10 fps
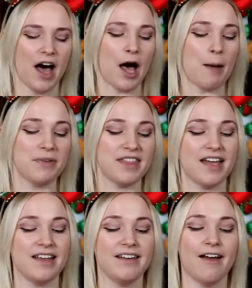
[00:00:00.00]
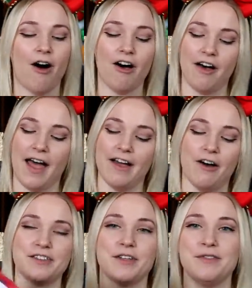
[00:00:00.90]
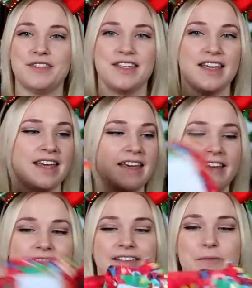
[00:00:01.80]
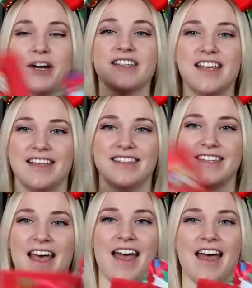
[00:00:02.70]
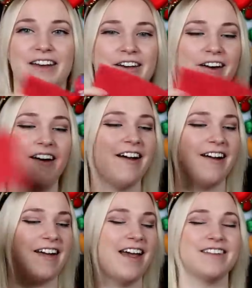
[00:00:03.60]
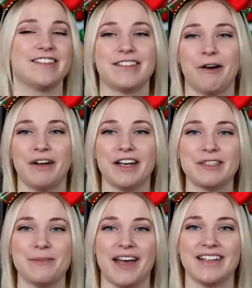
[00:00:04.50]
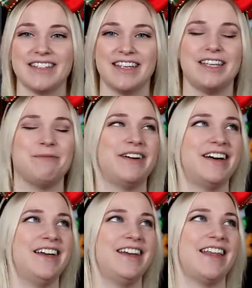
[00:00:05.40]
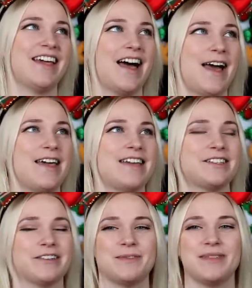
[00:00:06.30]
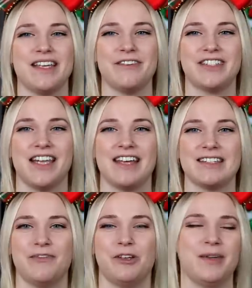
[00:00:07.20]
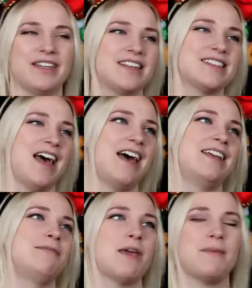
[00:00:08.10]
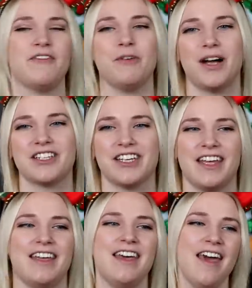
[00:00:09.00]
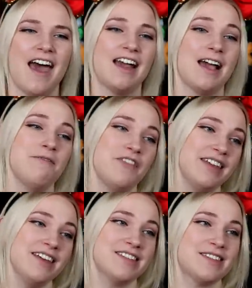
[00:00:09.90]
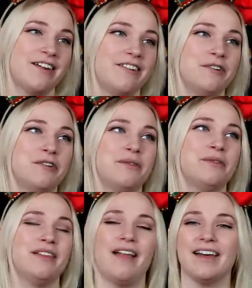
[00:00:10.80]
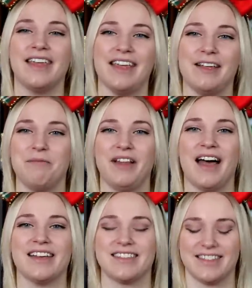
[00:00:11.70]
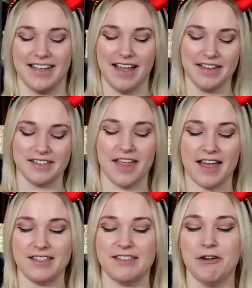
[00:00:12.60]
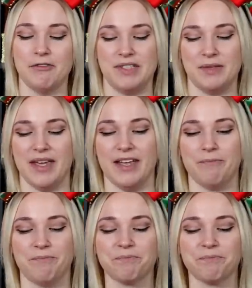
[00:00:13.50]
But then I also see presents and a card, and so unexpected, but like it's Christmas Eve today as I'm filming this, and maybe if you're watching it, and I'm feeling so lucky and blessed. So that is so sweet.